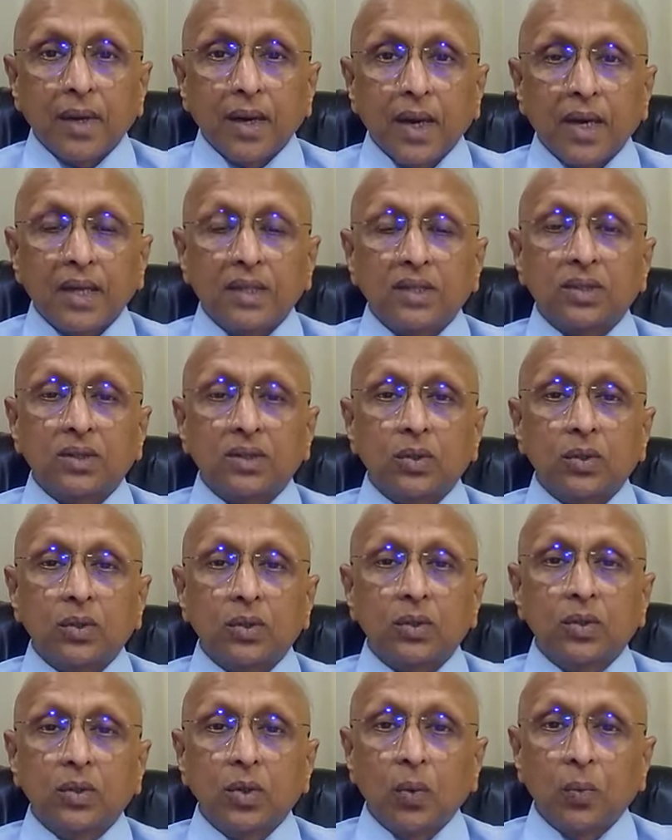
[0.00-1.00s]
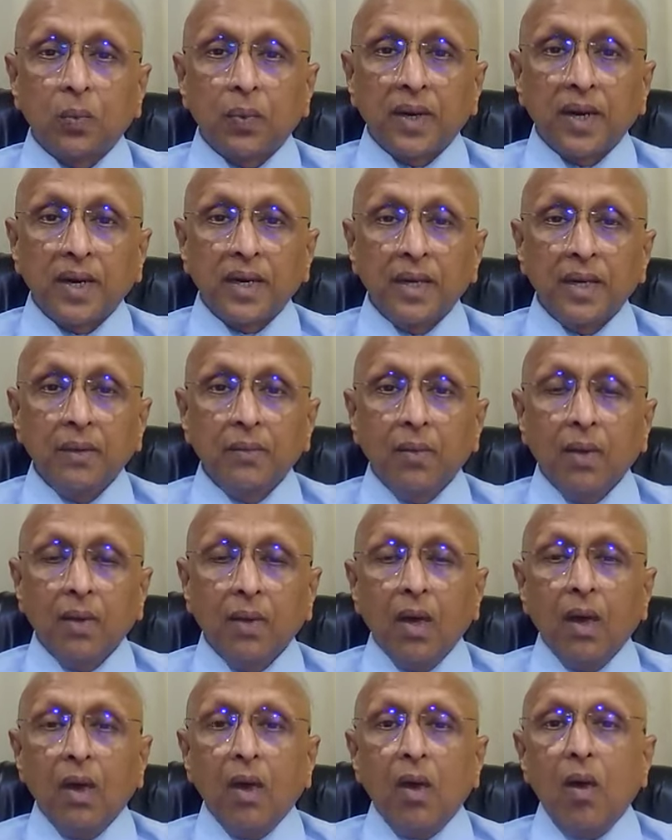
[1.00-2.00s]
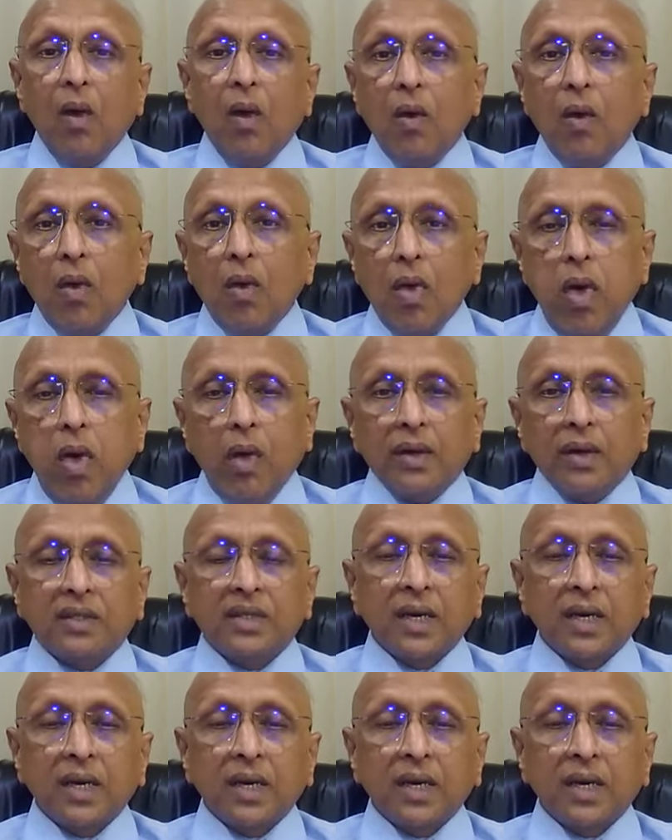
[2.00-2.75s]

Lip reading: age group lady, The